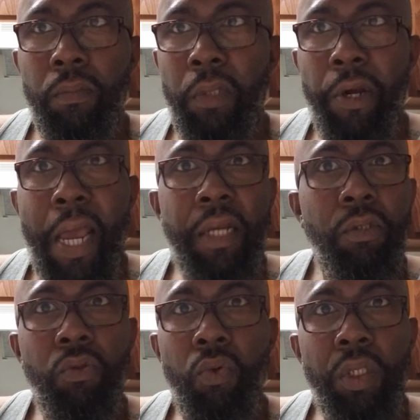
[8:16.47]
their
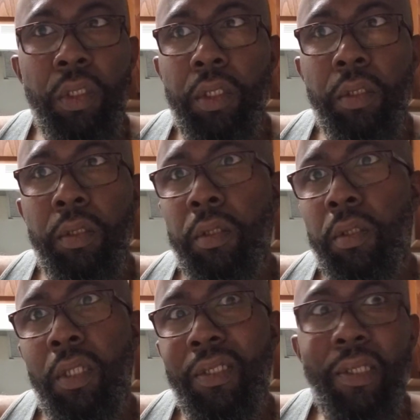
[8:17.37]
attitude is just,
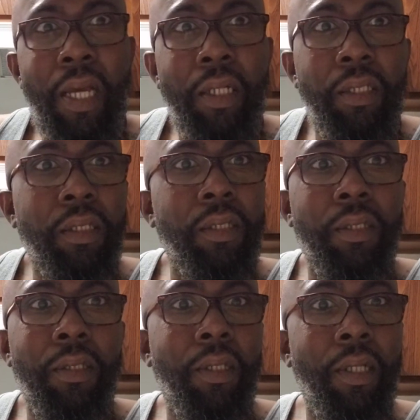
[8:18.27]
it's not
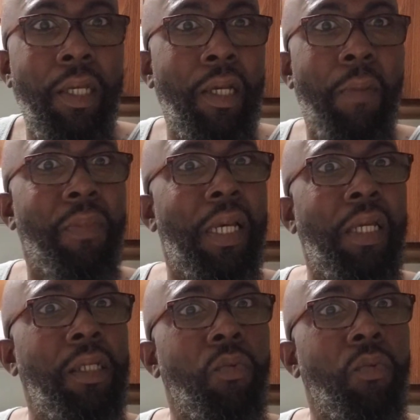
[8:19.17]
good. And I'm like,